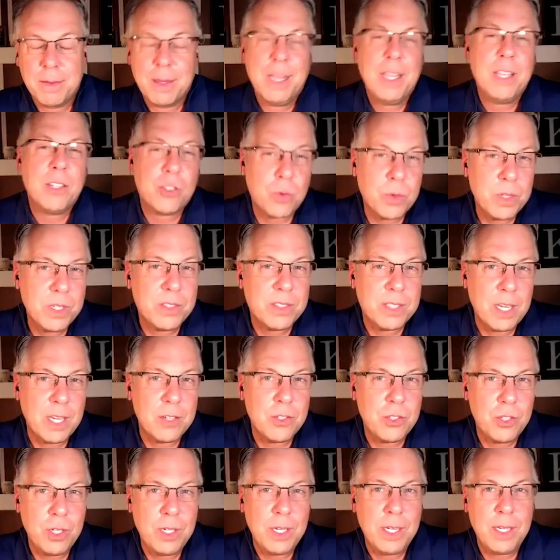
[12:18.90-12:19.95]
History
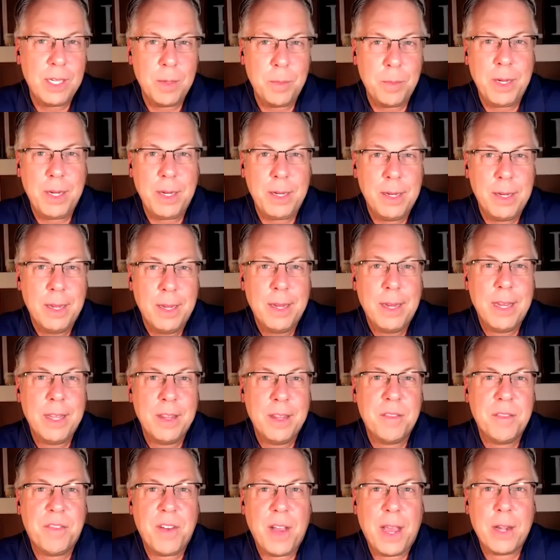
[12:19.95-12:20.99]
says you need to be
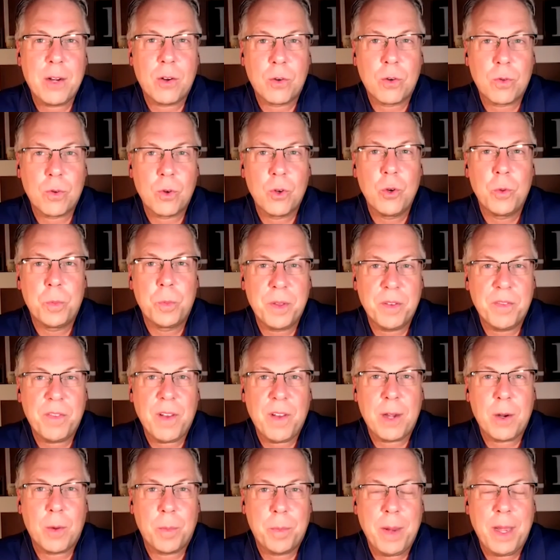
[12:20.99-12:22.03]
in the final group, the
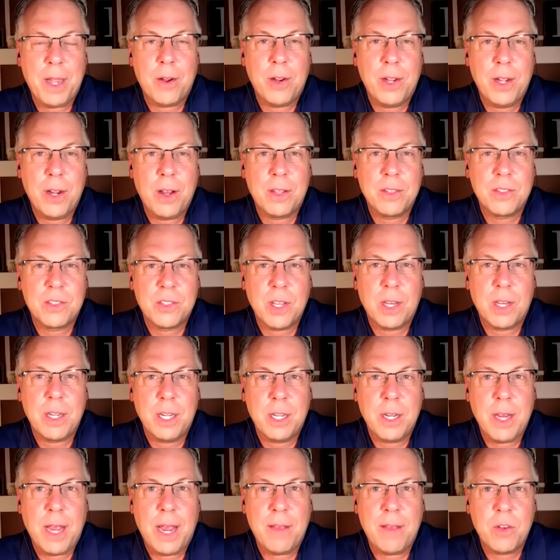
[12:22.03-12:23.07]
final pairing on
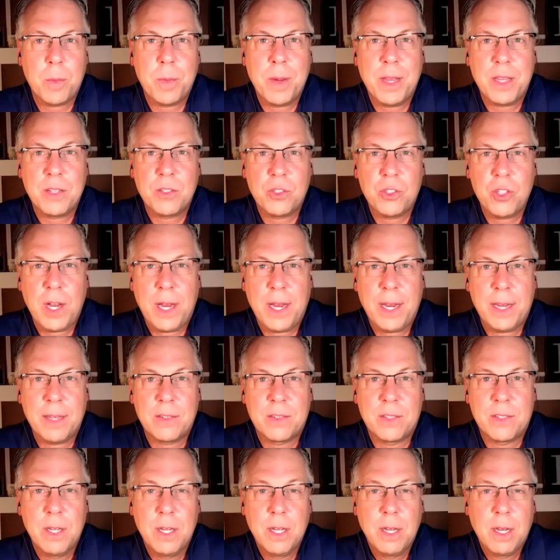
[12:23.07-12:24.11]
Sunday to have your best
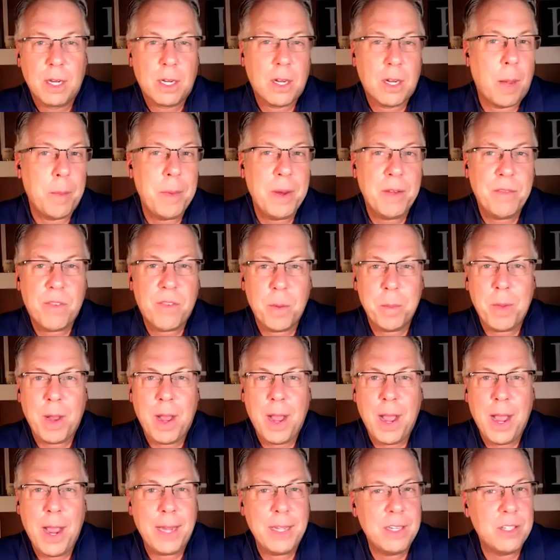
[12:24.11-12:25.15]
chance. Coming from
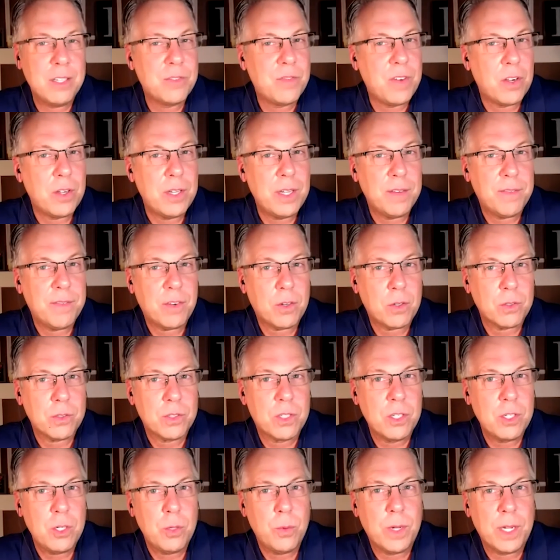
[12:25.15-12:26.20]
behind is very
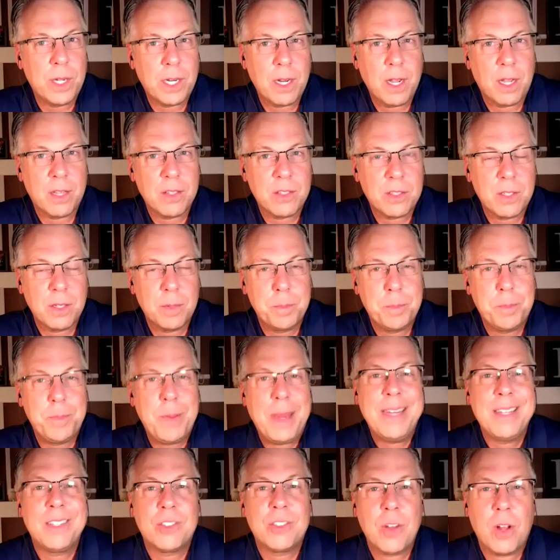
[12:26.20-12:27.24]
difficult to do at Augusta
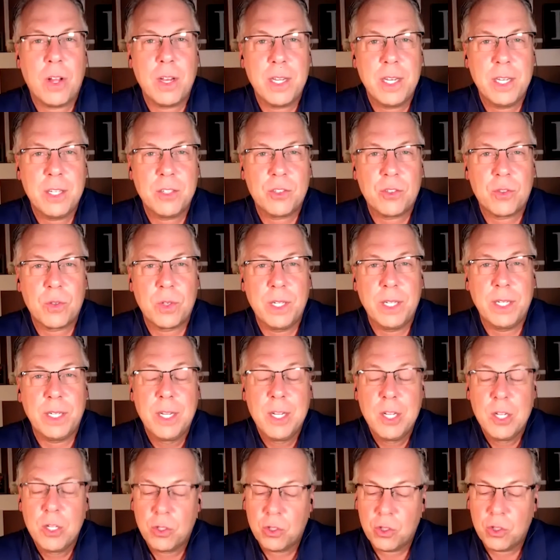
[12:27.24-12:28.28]
based on history.
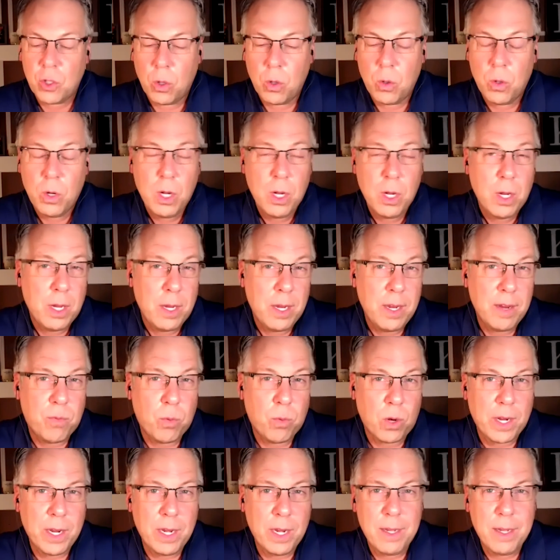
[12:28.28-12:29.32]
So
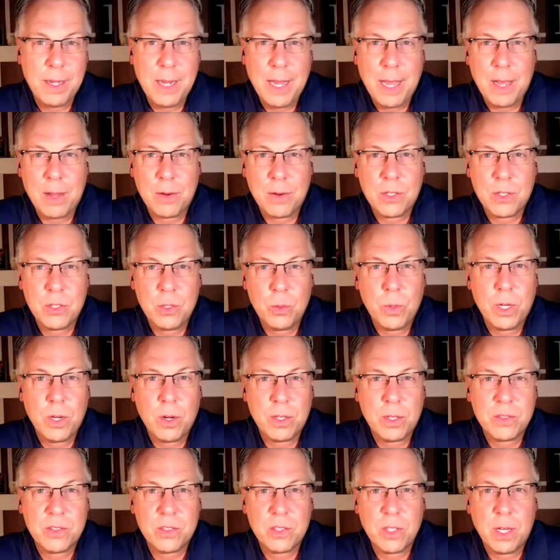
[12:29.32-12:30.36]
if we're getting down to it
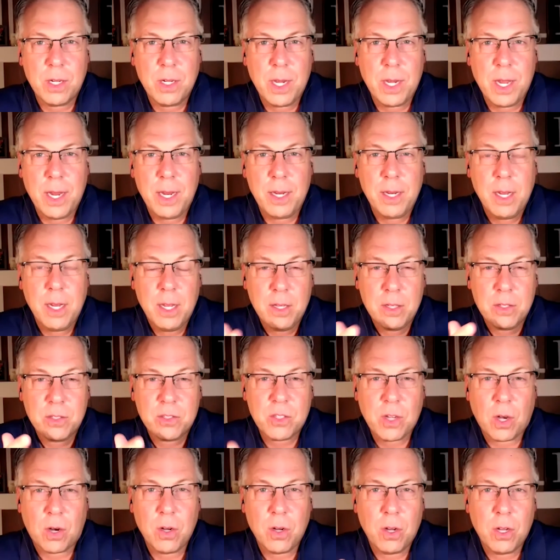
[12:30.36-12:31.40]
on Sunday,
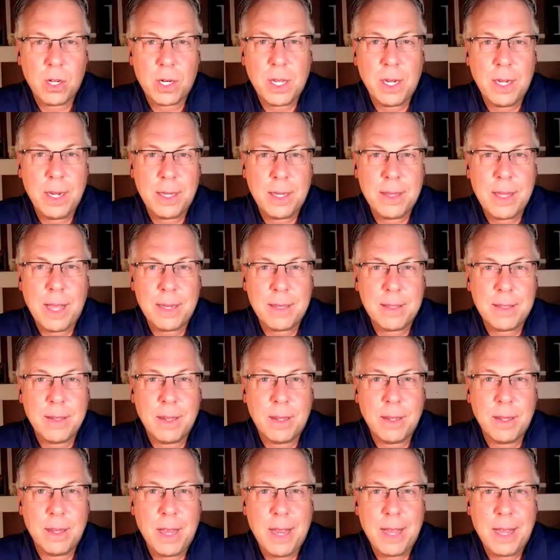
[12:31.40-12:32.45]
start looking at that
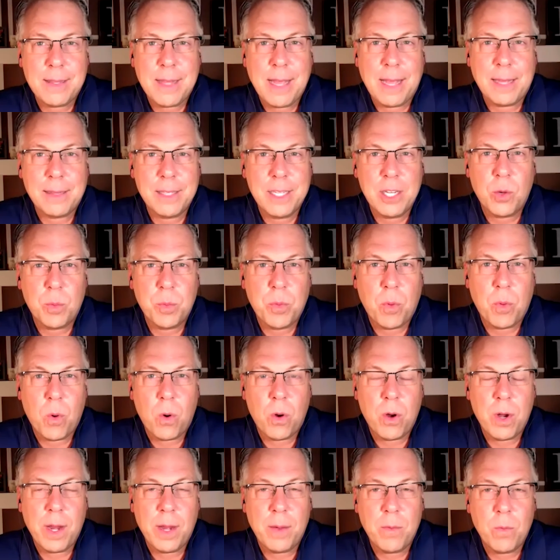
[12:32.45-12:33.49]

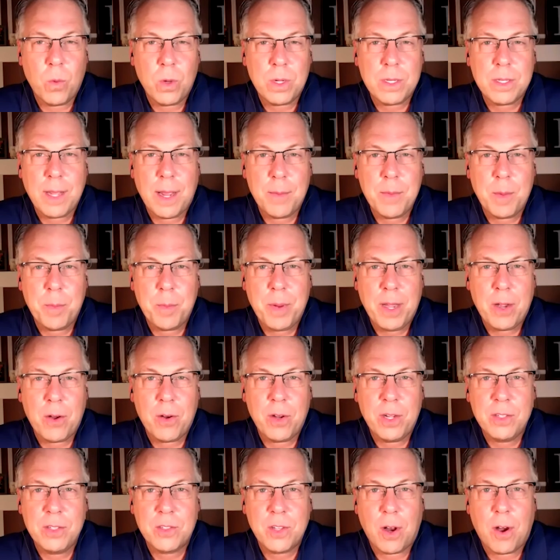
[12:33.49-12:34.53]
leaderboard and what time the
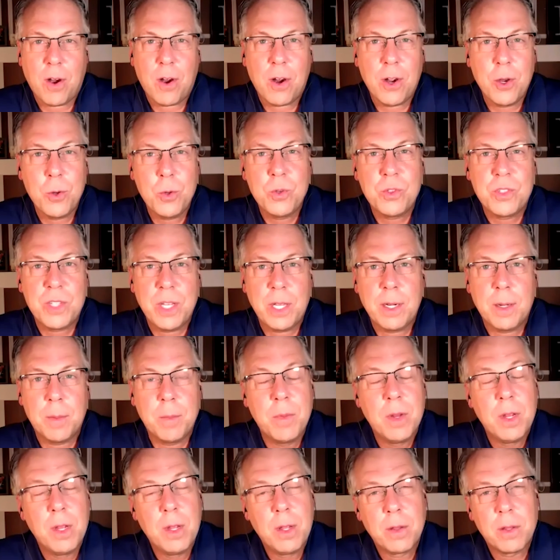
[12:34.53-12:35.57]
pairings are and who's in
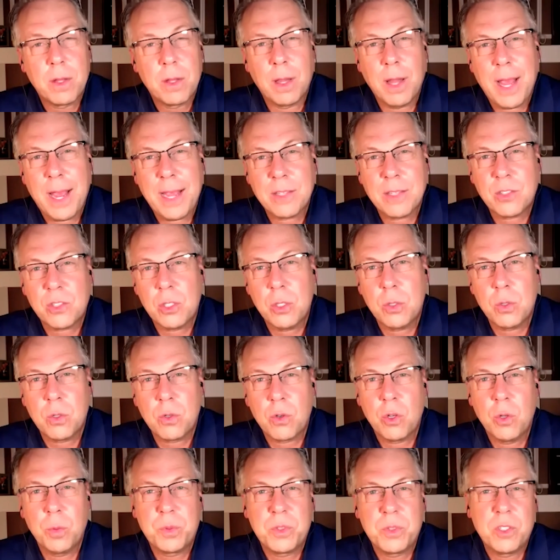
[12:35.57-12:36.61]
them. The last 2
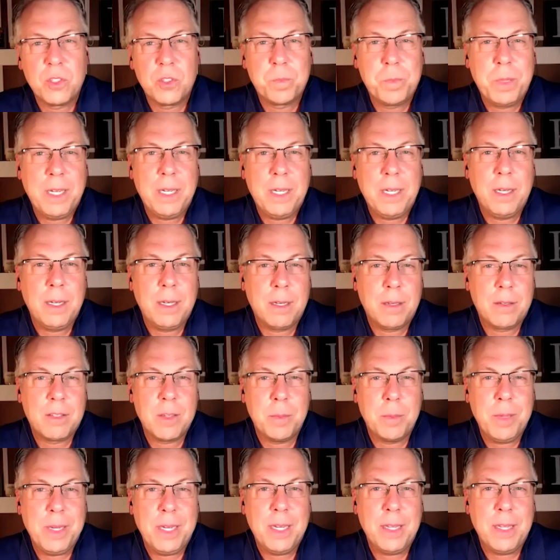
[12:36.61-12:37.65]
groups
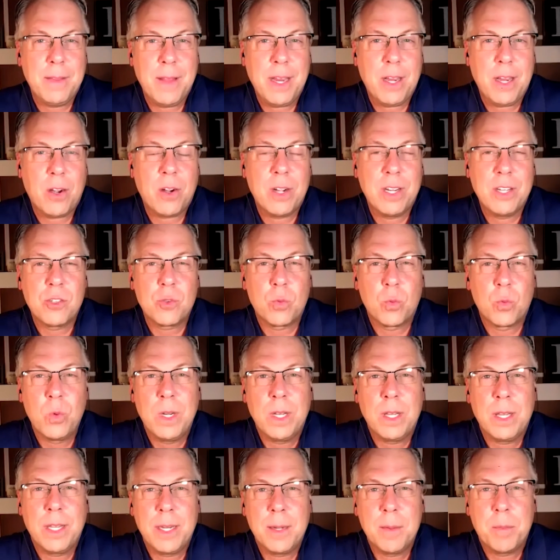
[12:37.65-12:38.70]
to be in there is
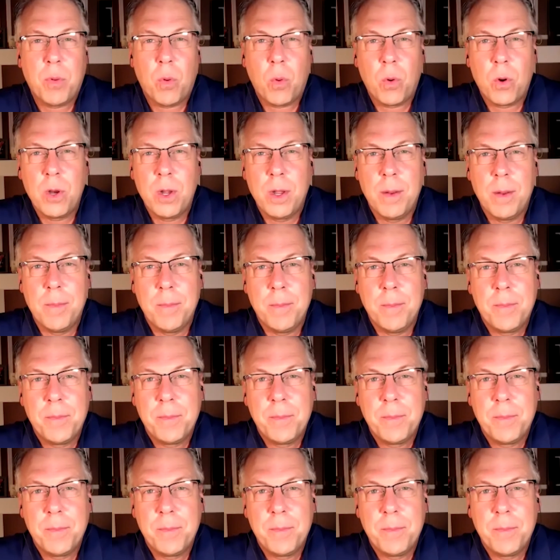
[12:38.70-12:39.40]
really important.